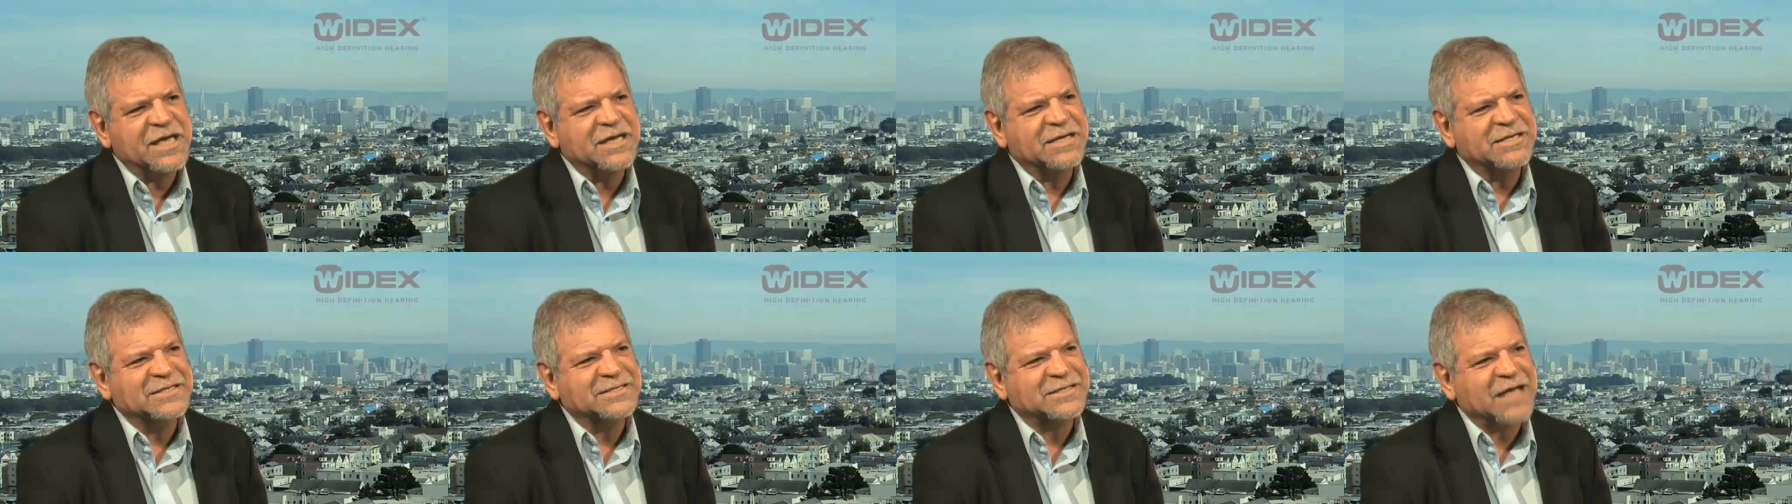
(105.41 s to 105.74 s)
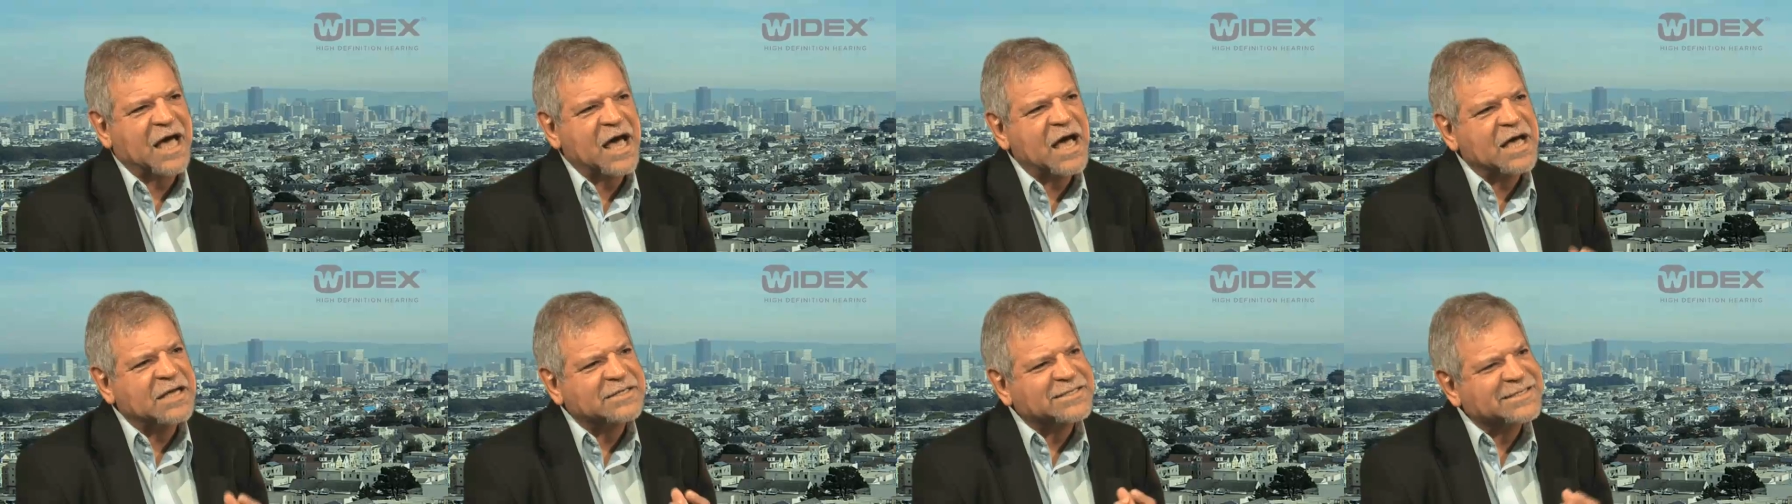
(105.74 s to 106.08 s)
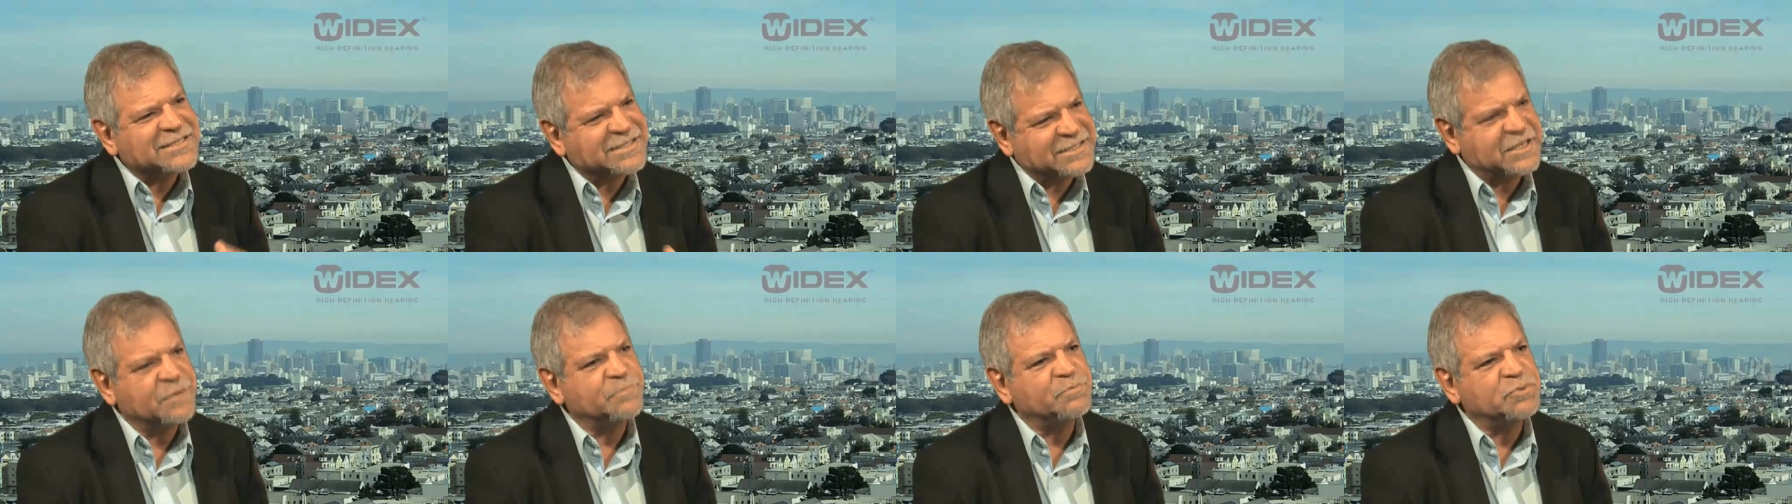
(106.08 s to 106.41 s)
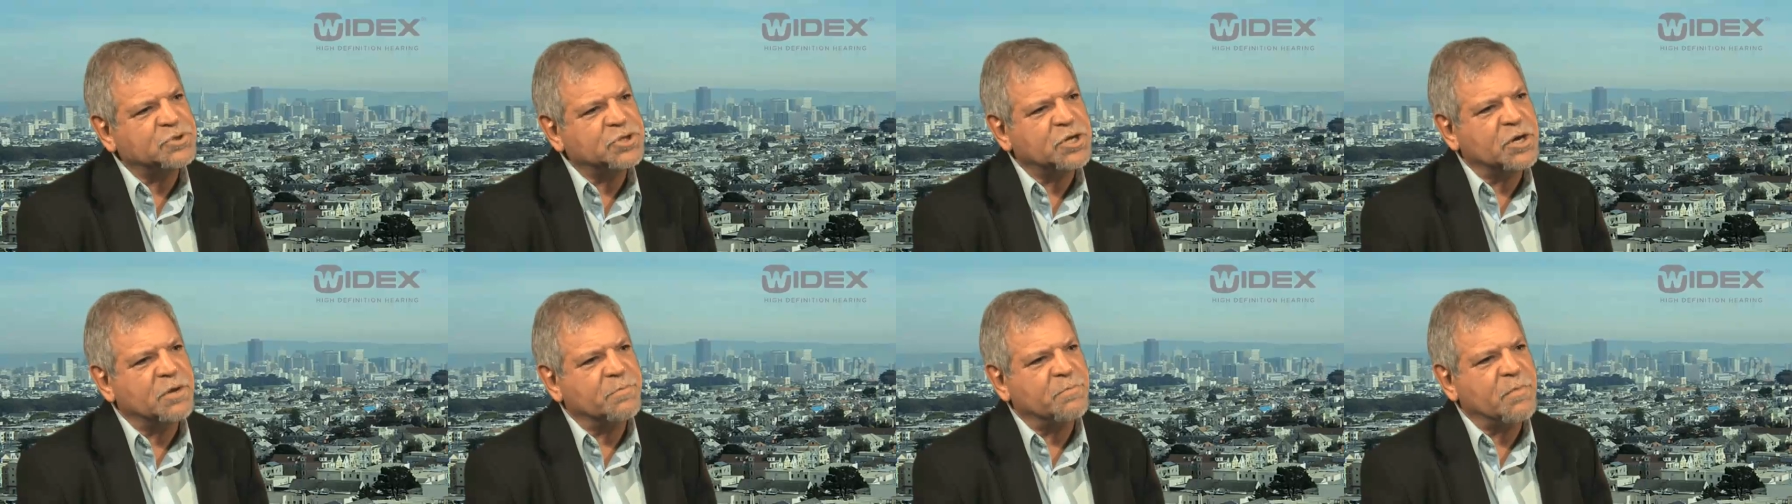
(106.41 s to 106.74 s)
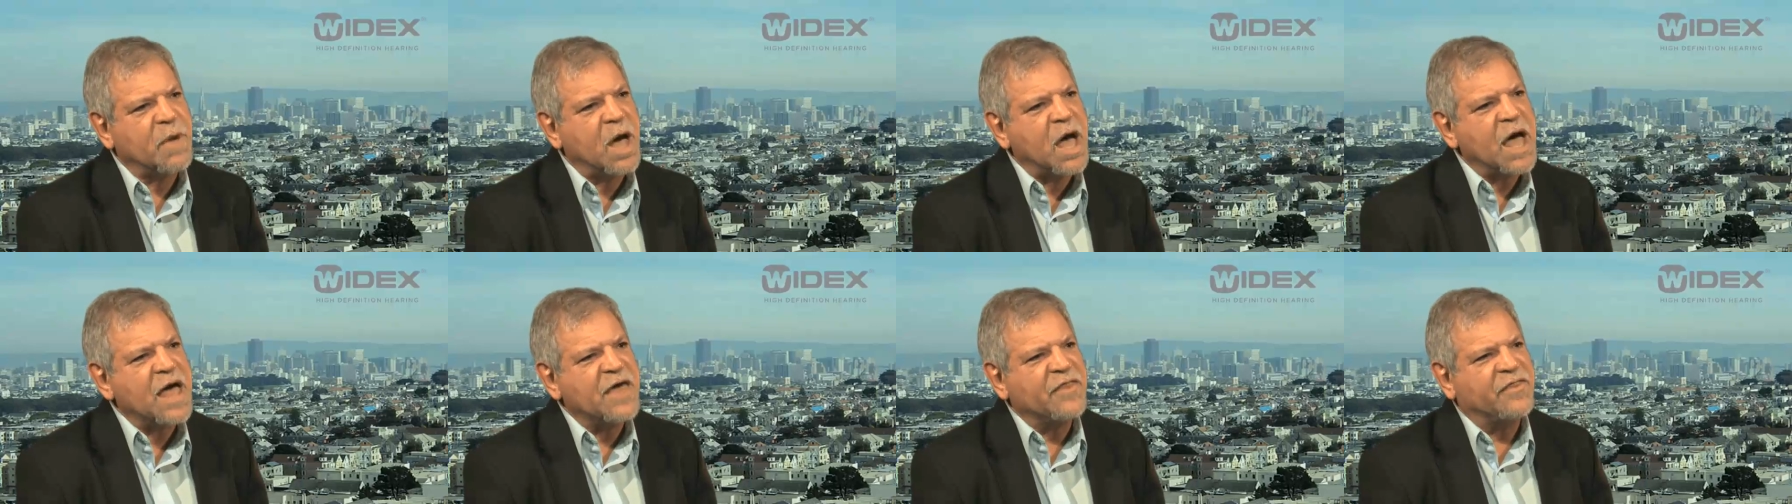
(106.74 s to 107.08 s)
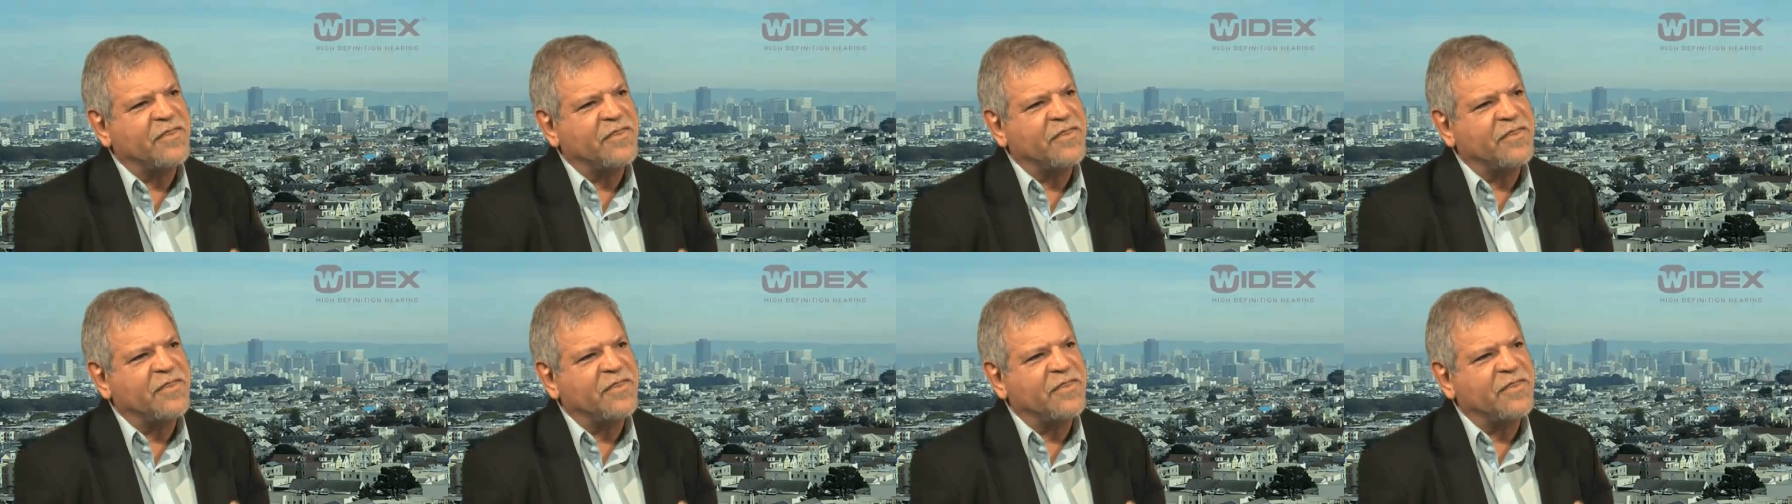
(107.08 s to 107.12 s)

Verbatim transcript: is a symptom